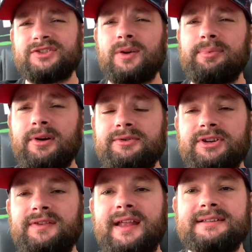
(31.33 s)

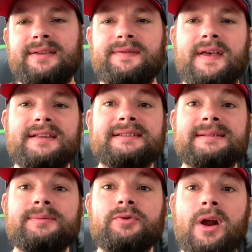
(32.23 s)
approaching that 10,000
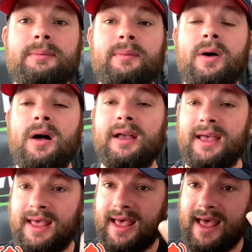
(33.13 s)
subscriber mark
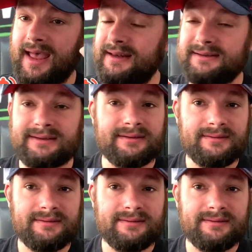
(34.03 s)
and